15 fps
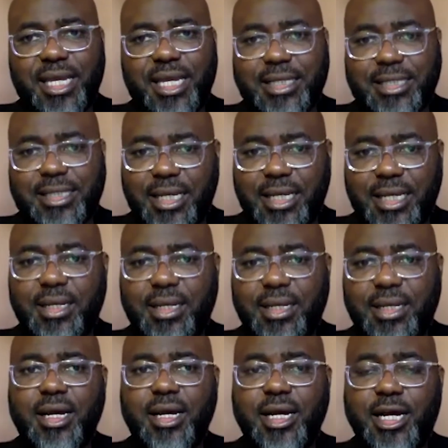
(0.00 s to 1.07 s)
me
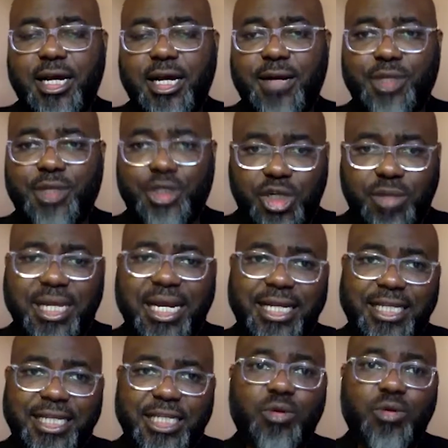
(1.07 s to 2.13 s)
getting um, the
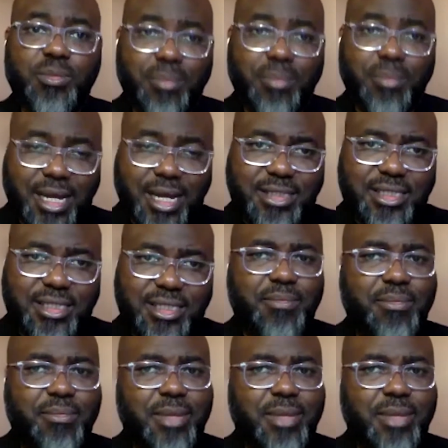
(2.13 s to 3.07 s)
job that I did with Maersk.